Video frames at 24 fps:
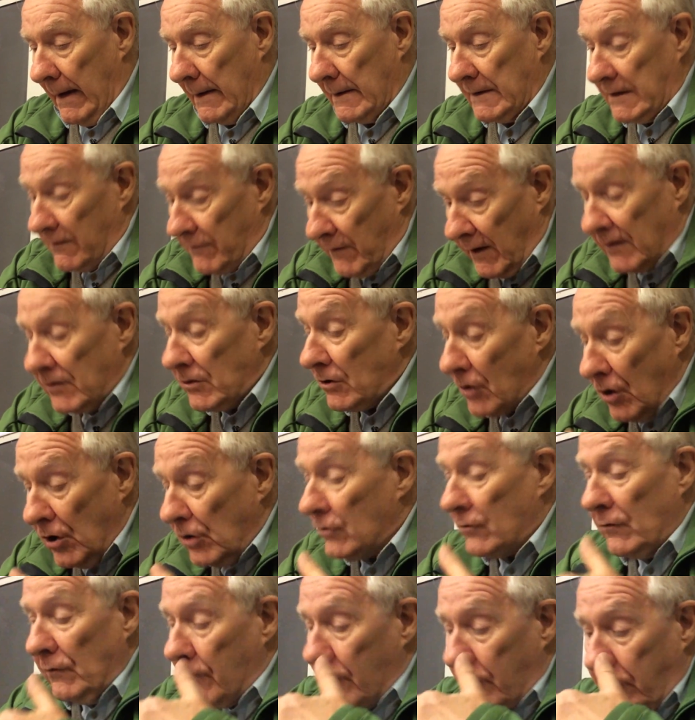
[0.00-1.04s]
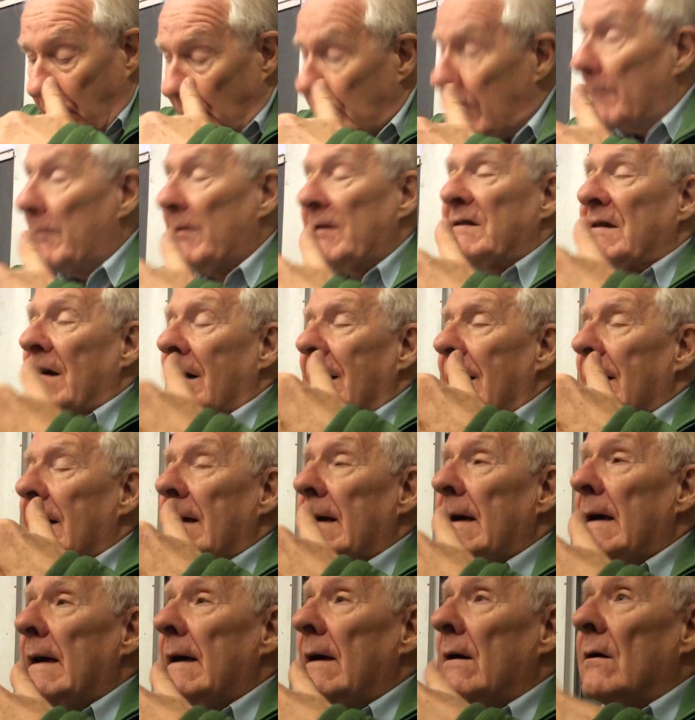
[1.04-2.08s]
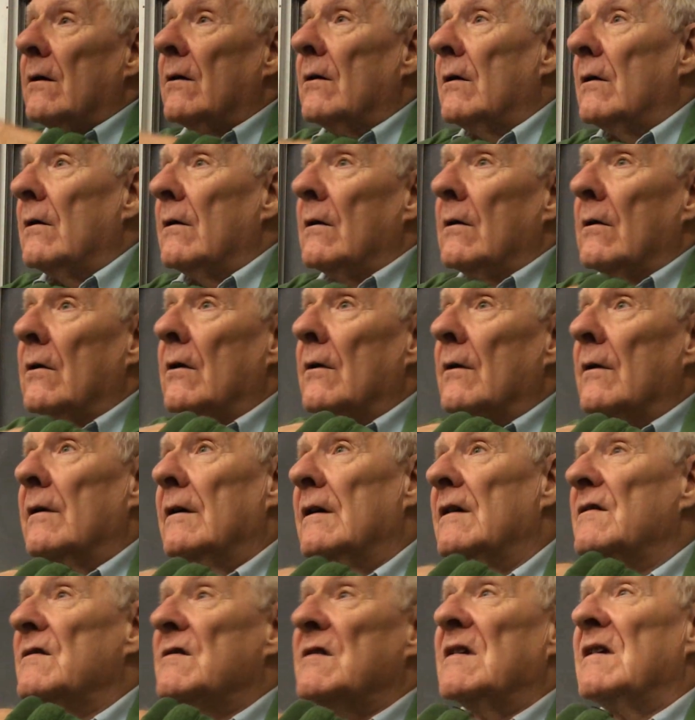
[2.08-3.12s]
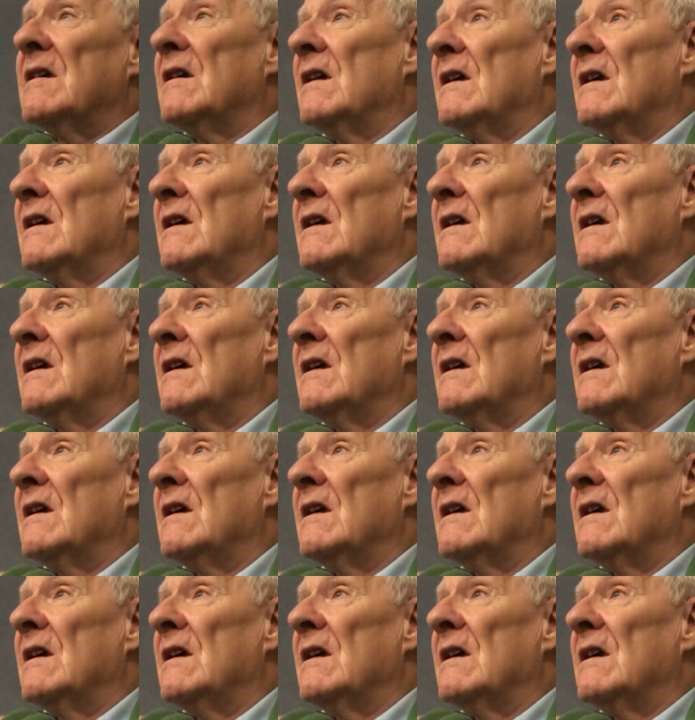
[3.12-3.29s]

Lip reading: Divided fundamentally in the